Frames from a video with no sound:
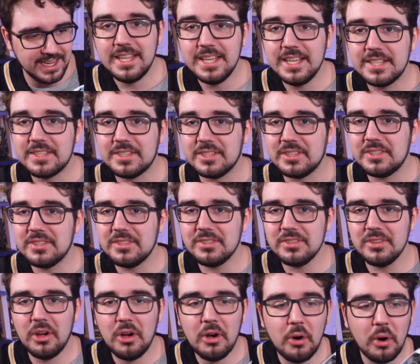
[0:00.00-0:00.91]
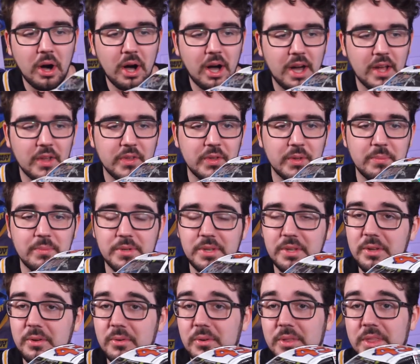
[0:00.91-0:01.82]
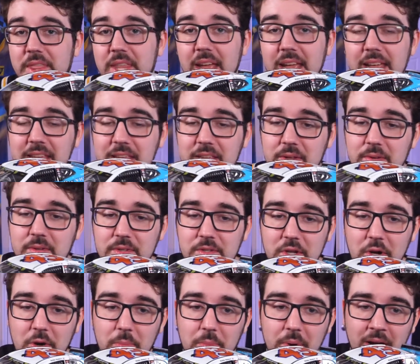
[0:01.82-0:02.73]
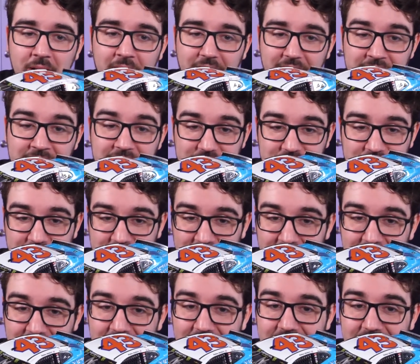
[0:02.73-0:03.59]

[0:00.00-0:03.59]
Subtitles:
This is so awesome. Dude, thank you so much.